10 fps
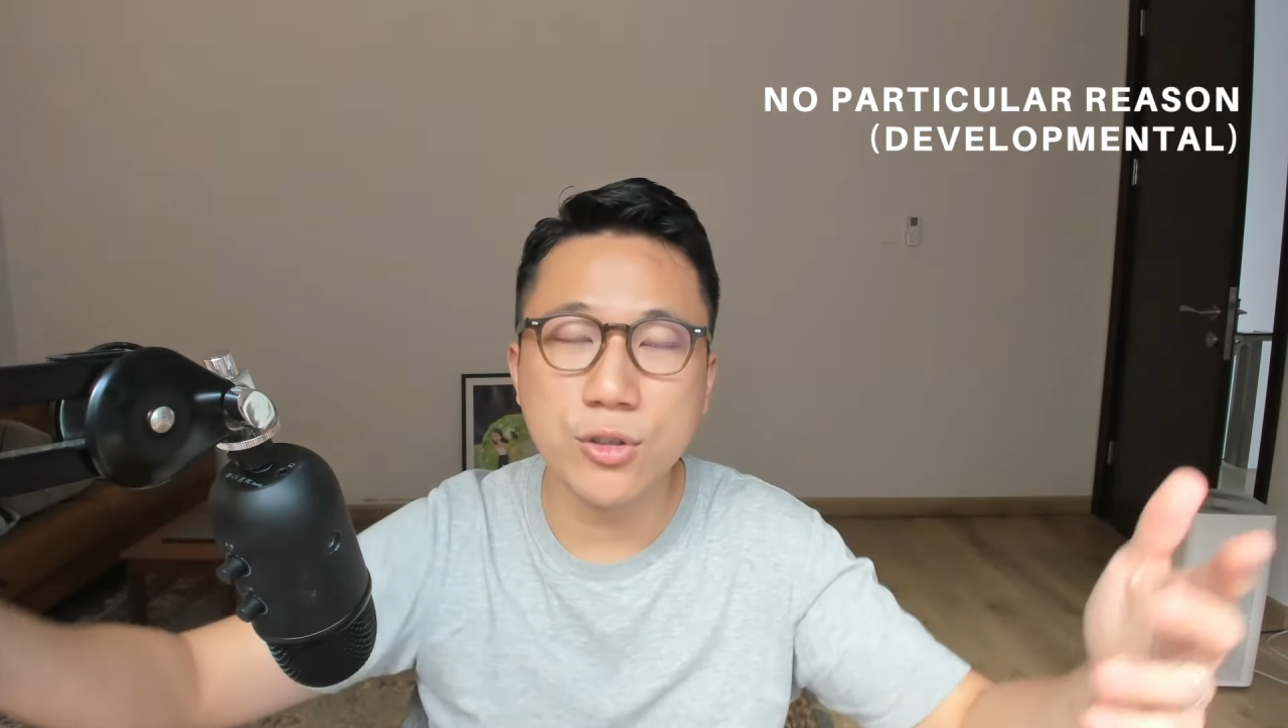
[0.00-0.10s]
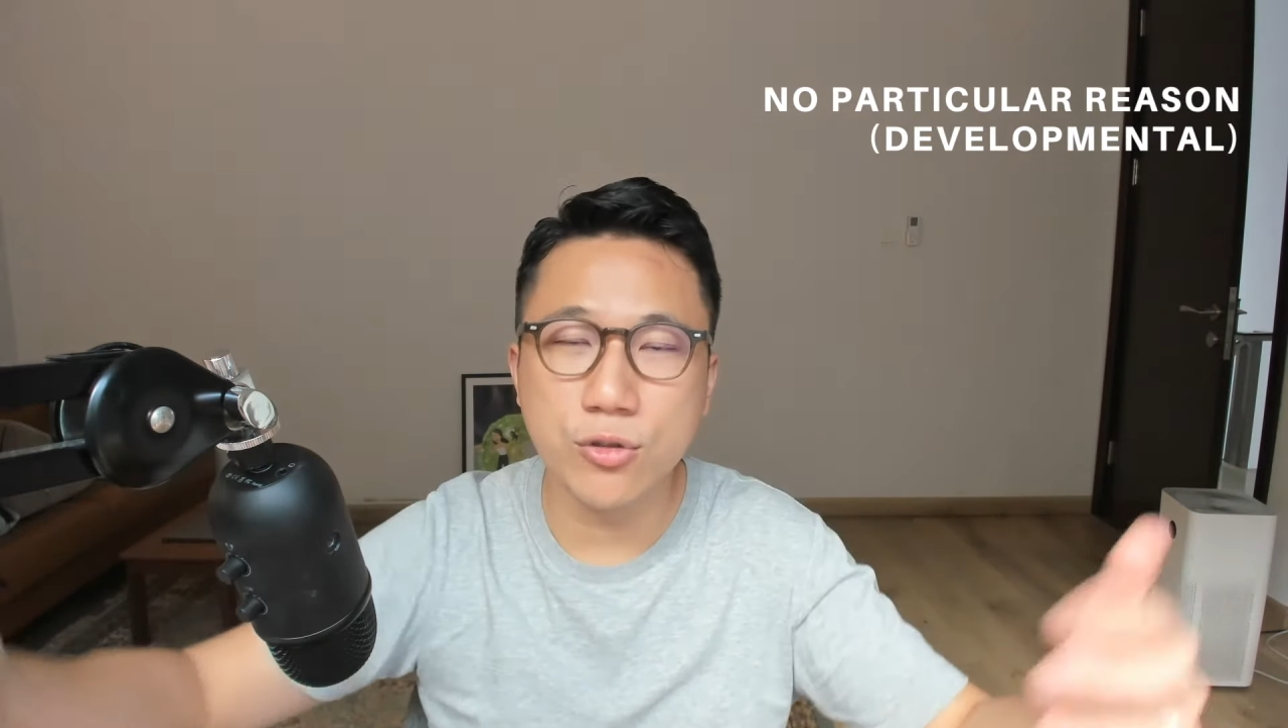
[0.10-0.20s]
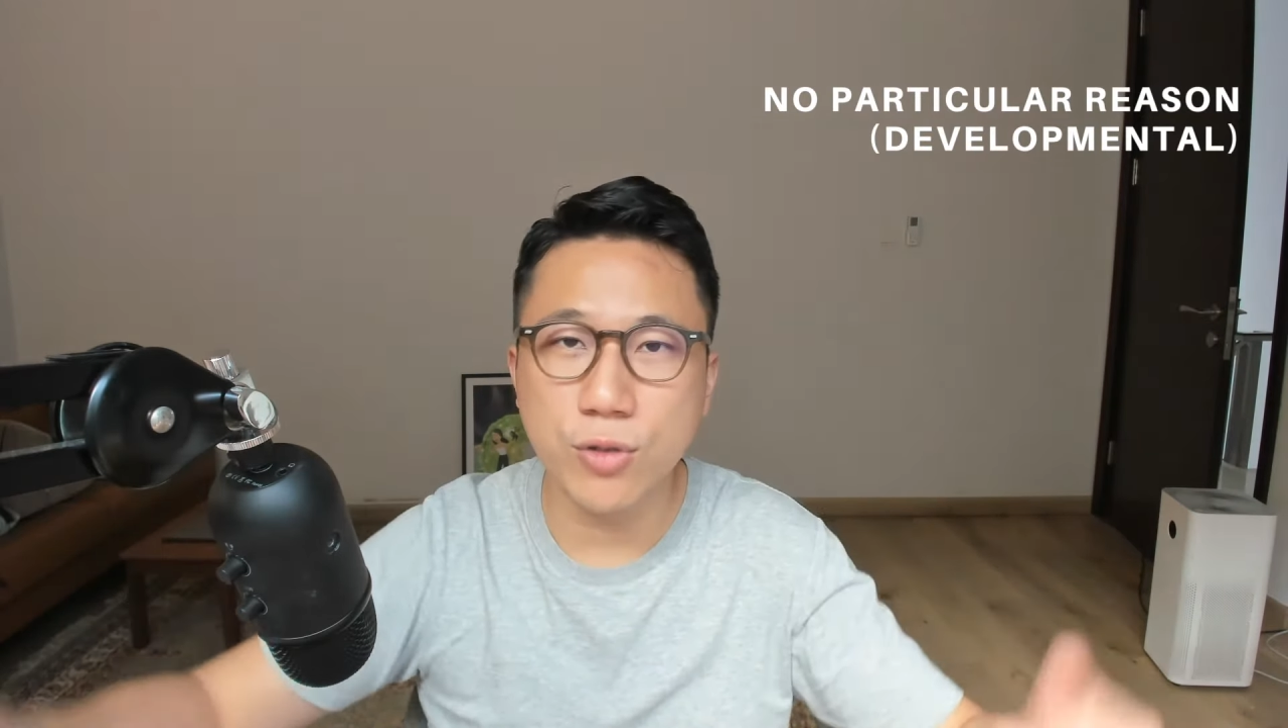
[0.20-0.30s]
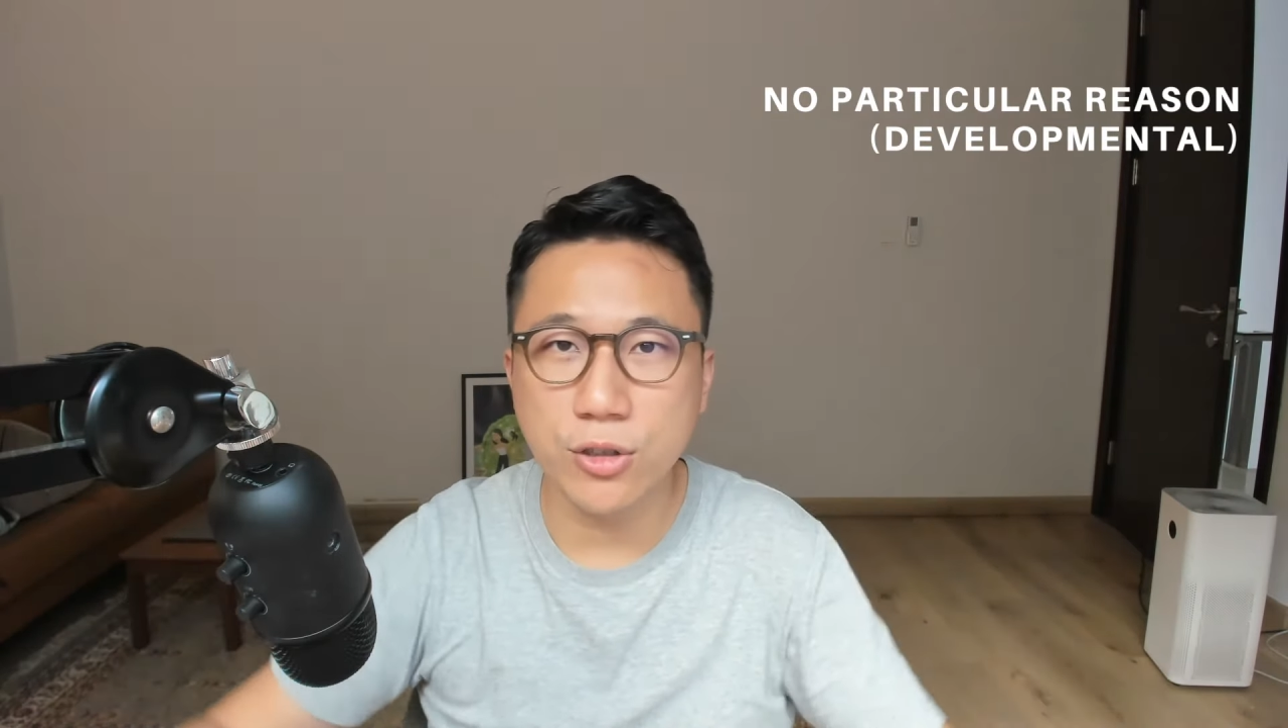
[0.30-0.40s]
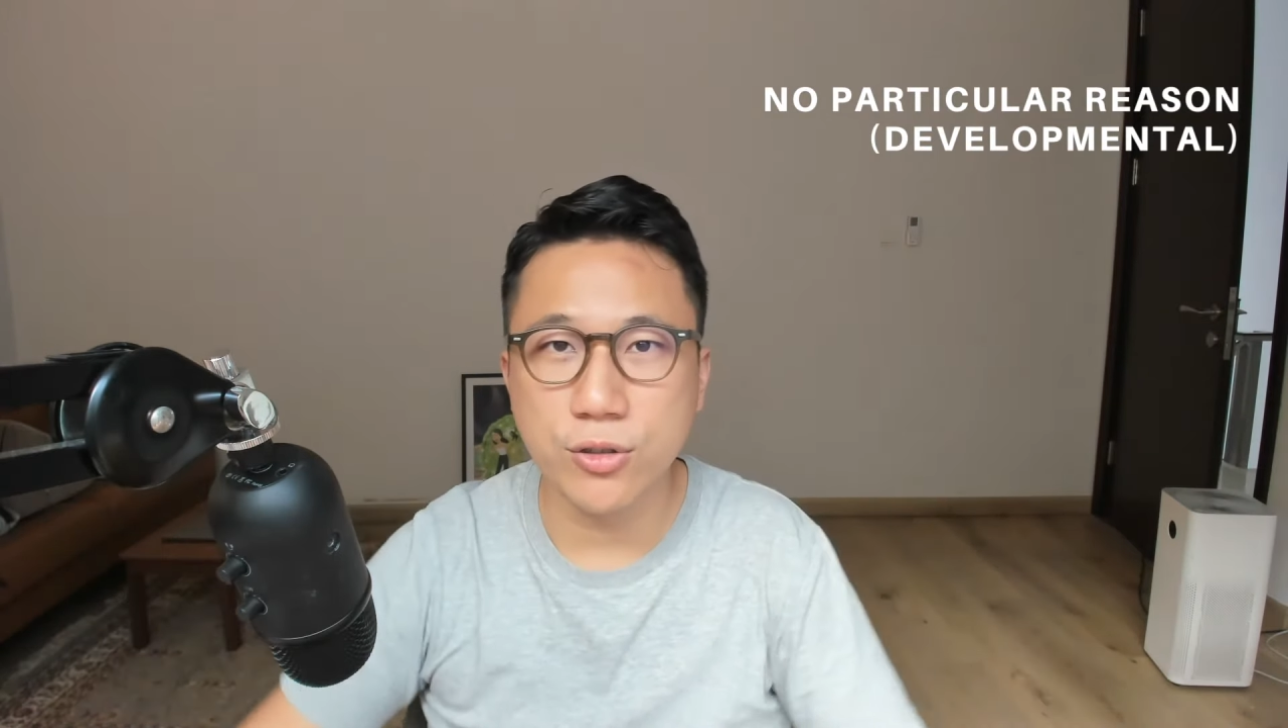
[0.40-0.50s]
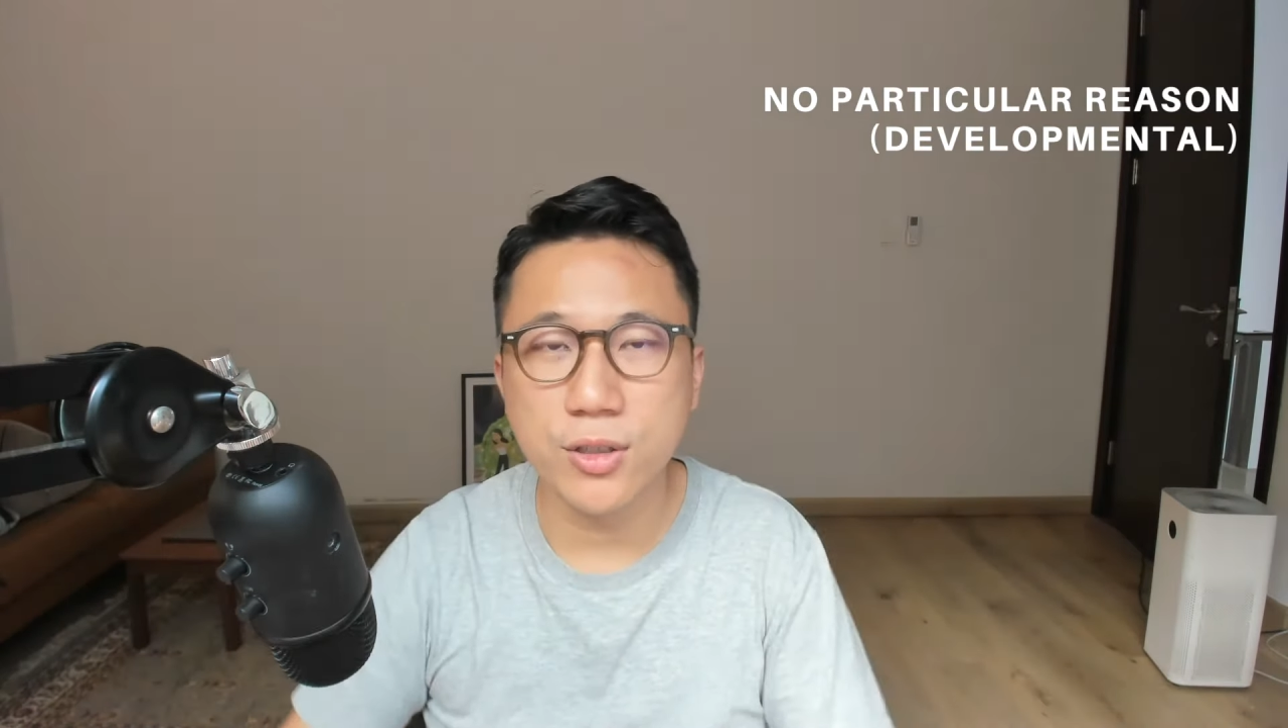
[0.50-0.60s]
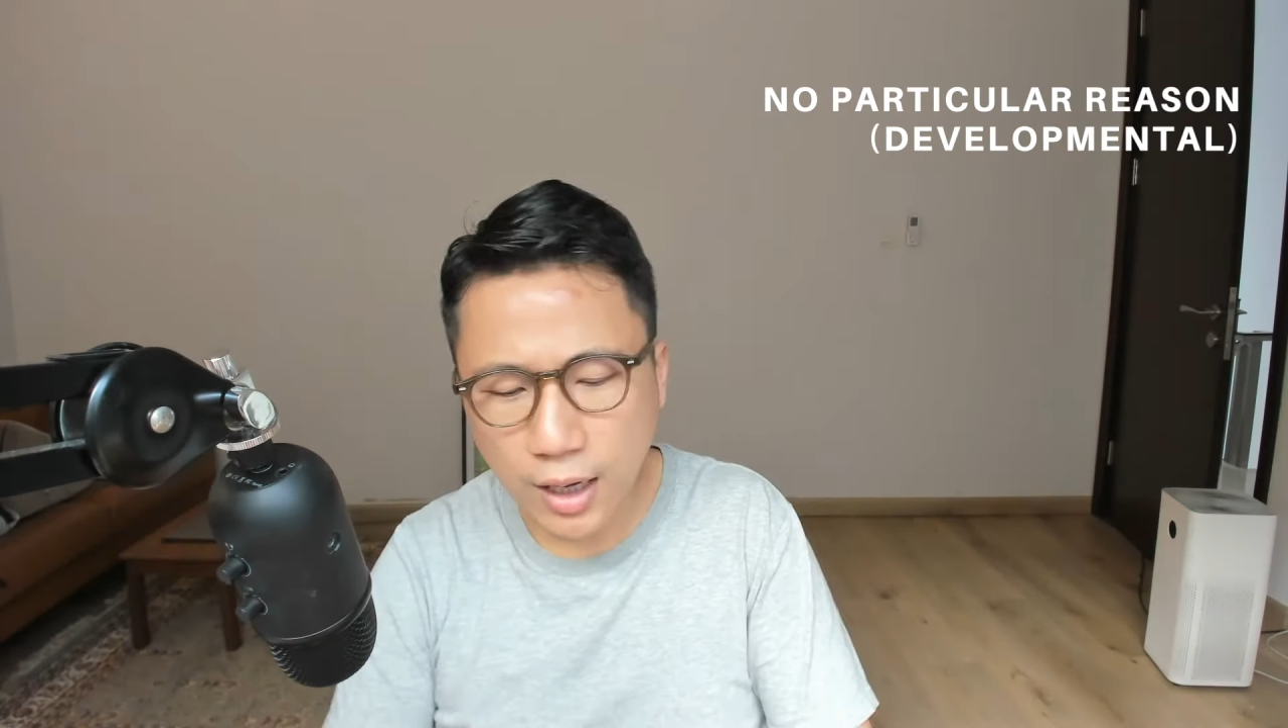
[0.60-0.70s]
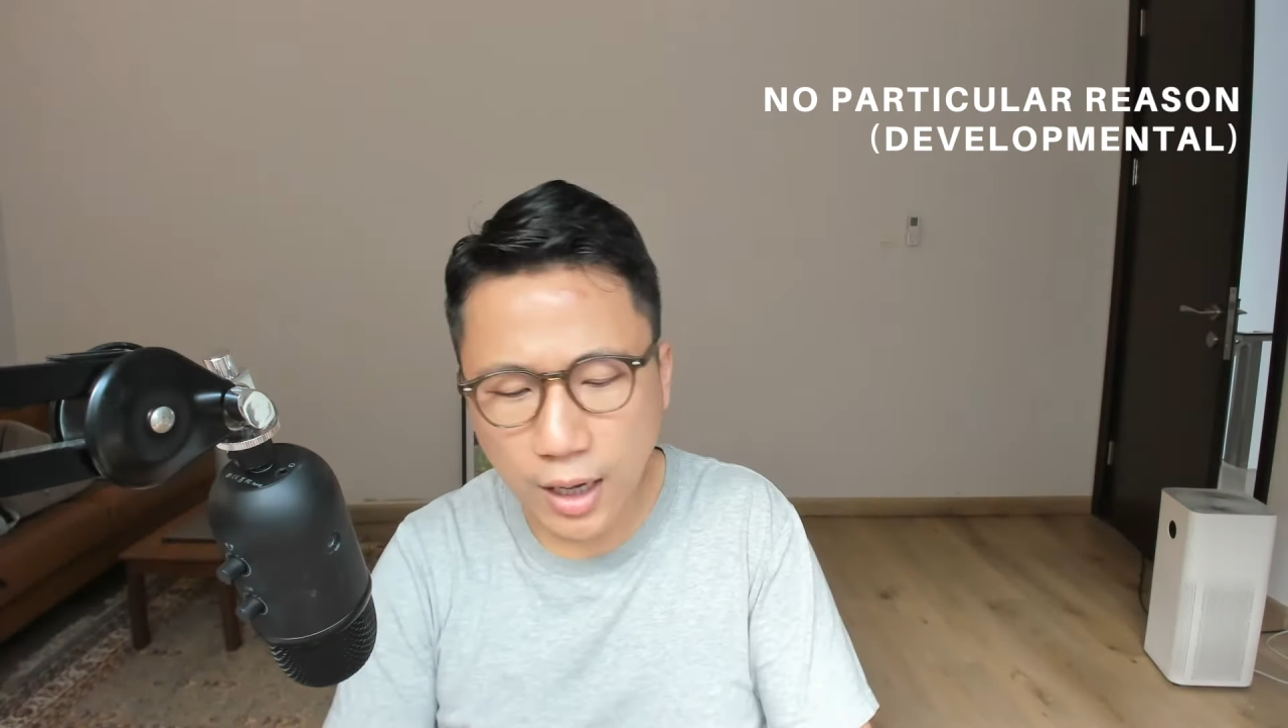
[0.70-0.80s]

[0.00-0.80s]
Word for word: structures,